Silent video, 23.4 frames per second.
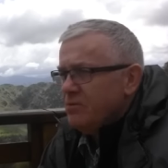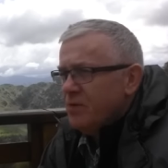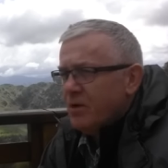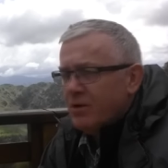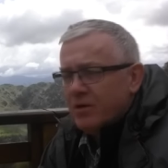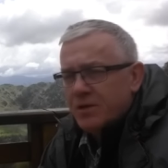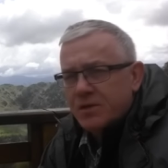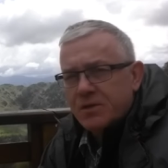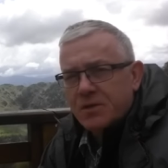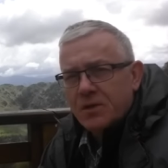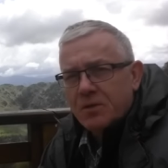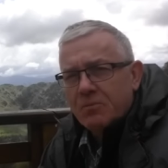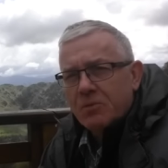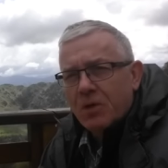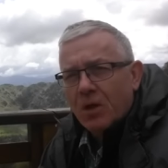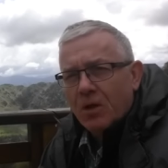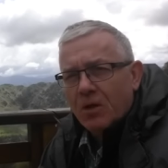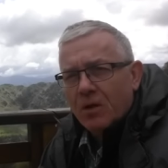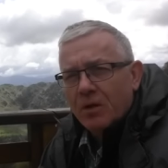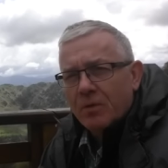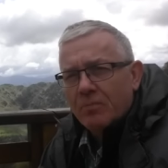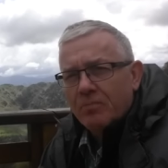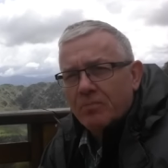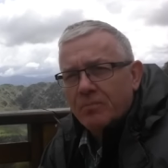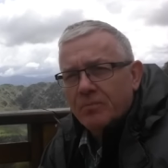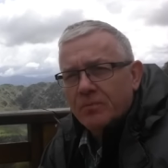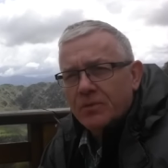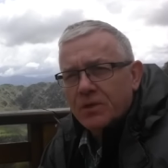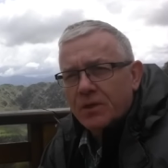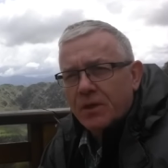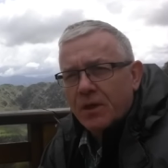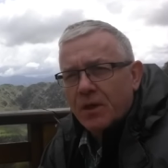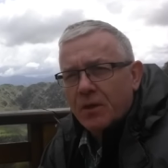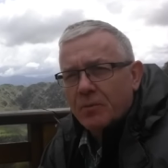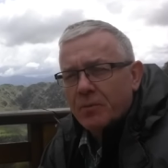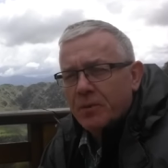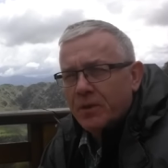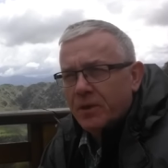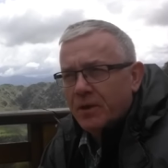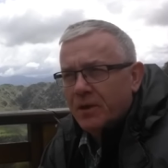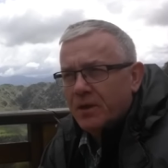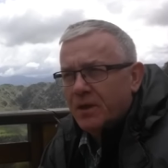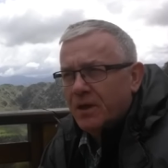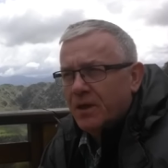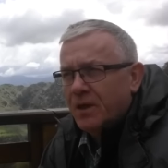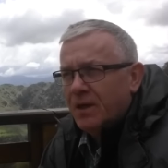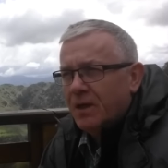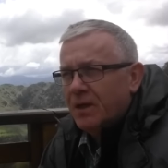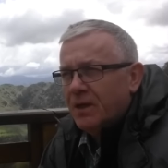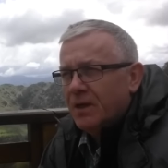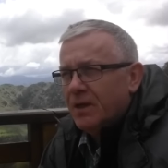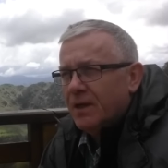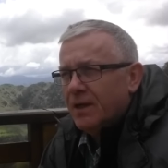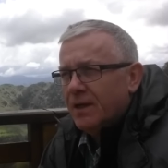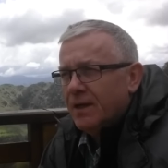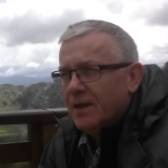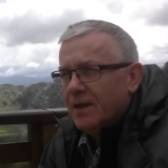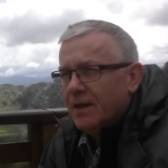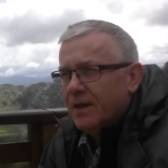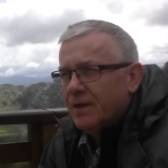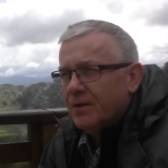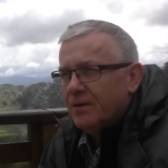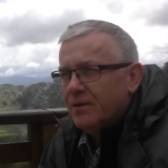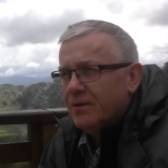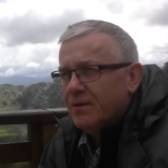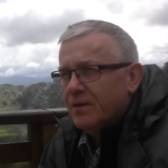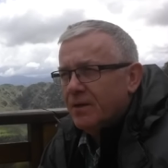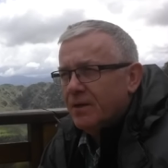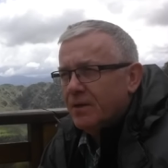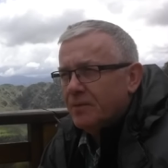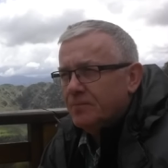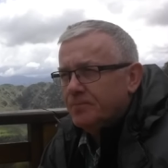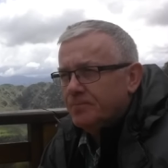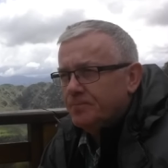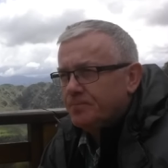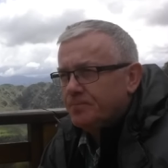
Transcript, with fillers: very steep climb to get up here. And uh,